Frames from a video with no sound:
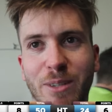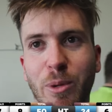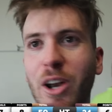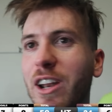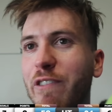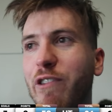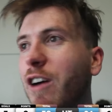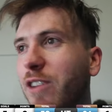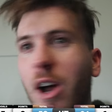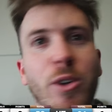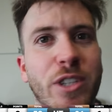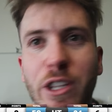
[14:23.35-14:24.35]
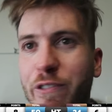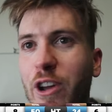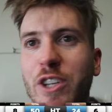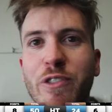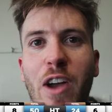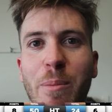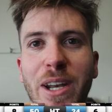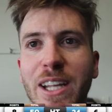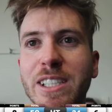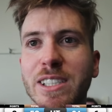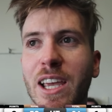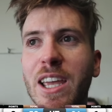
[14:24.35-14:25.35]
We don't need five goals in the first 5
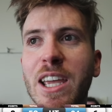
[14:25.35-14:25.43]
minutes.